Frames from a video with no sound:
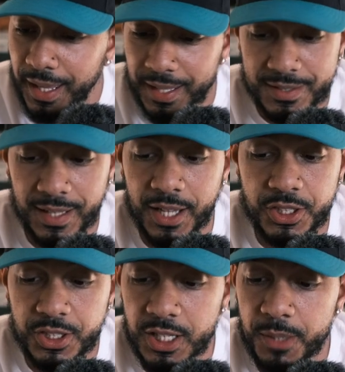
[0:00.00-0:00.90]
It's not
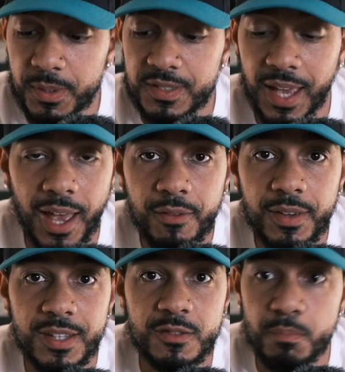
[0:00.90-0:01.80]
cheap, it's
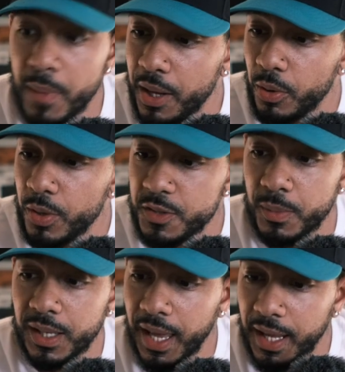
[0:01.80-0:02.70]
heavy, it's metal, it's
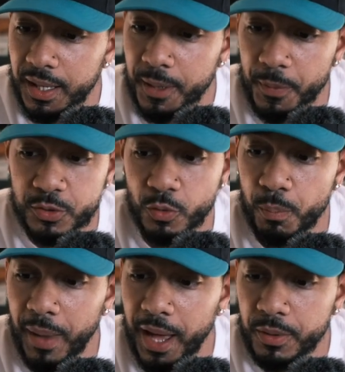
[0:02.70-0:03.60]
mechanic, there's no
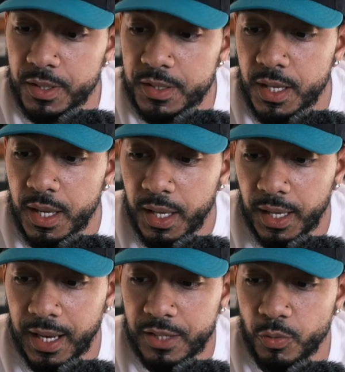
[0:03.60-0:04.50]
batteries.
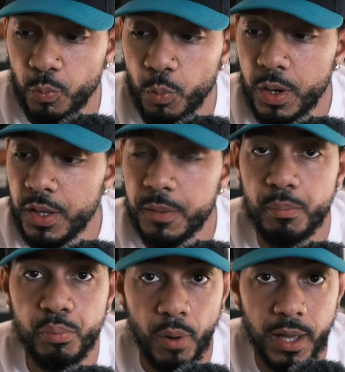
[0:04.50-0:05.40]
It has a really
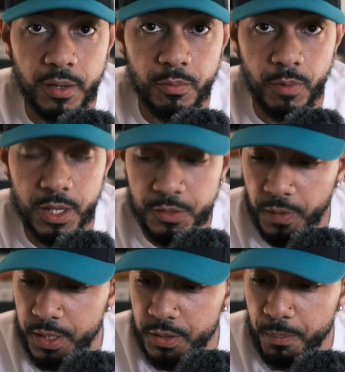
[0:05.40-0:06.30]
bright
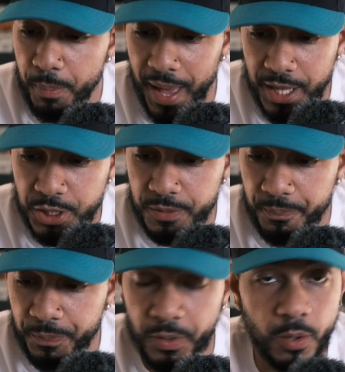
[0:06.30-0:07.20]
rangefinder patch.
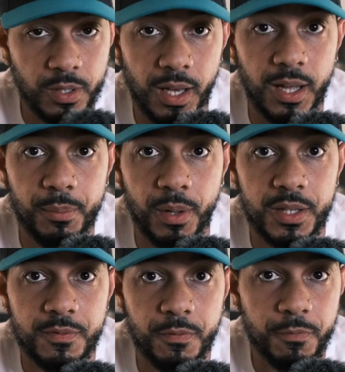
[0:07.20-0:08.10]
Oh God, I
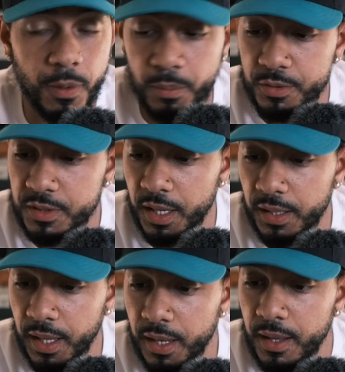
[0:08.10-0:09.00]
probably fumbled
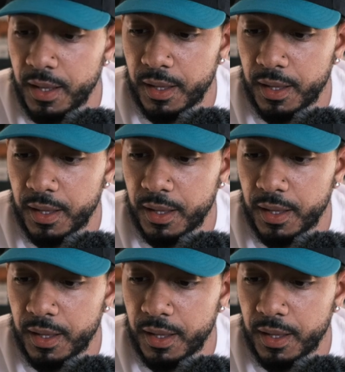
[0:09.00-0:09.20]
saying that.